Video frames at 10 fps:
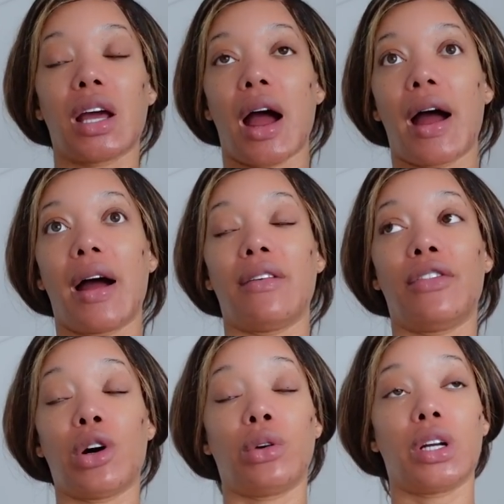I
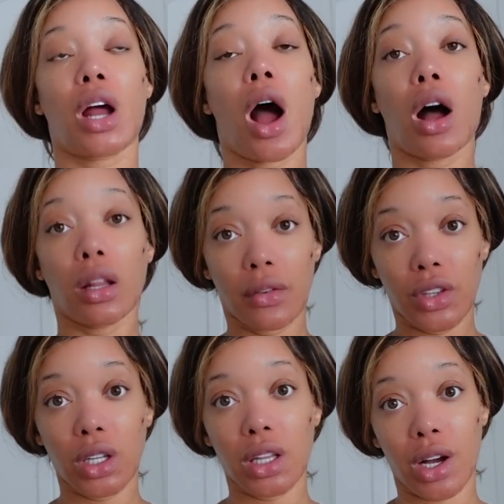folded all of
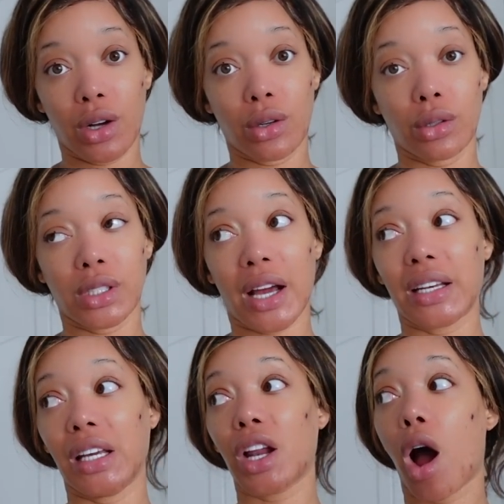the clothes. I
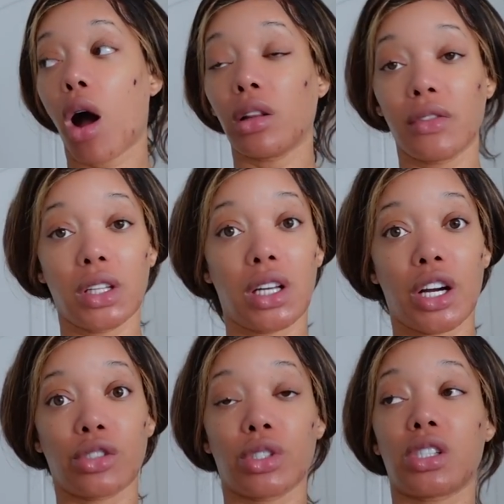did all of the
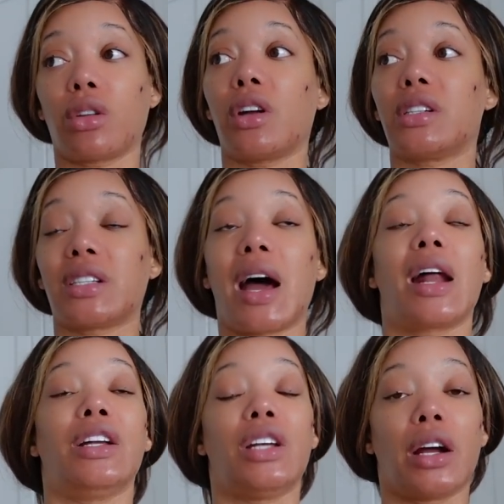laundry, so there's not
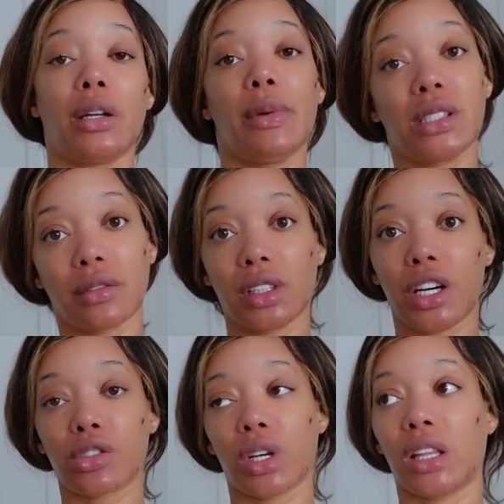a dirty piece of
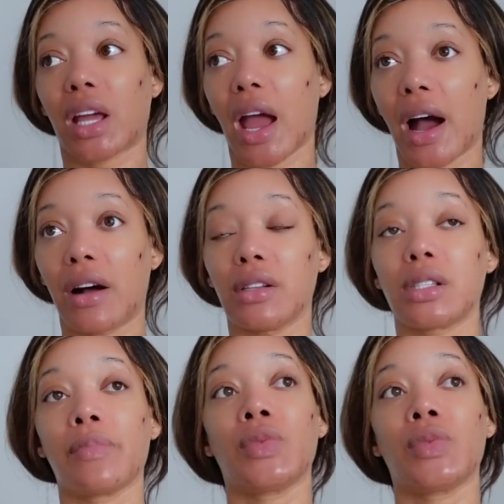laundry in the house.